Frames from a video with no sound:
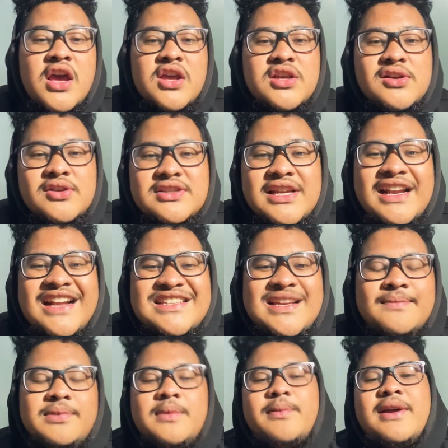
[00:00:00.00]
Using the
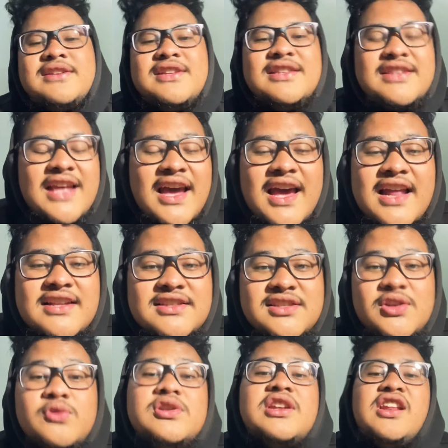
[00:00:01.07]
simple present tense,
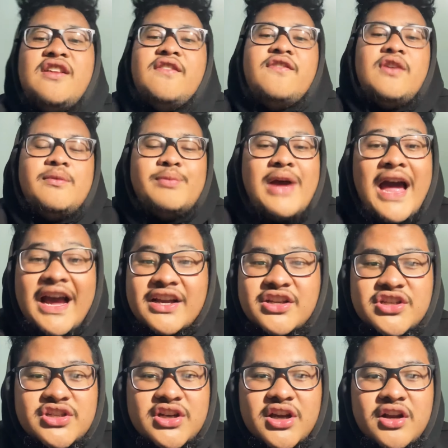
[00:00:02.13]
using the verb
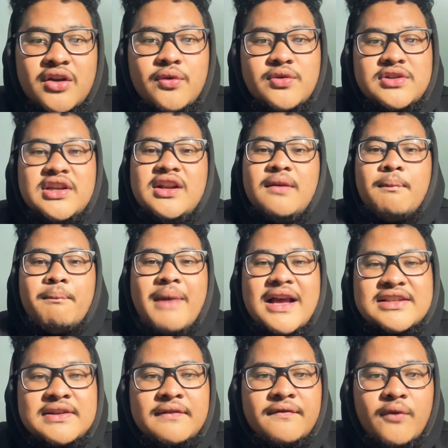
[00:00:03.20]
action, using the
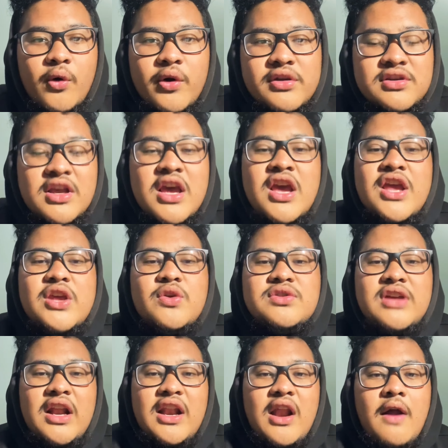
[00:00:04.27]
passive voice, use
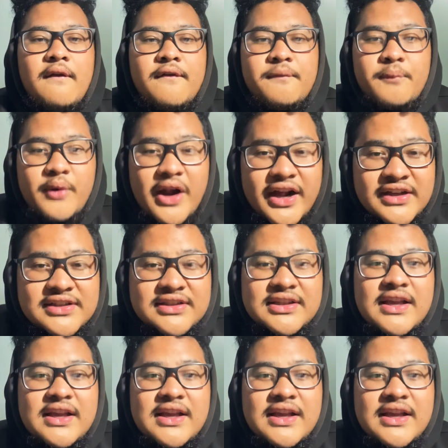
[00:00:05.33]
a noun phrase,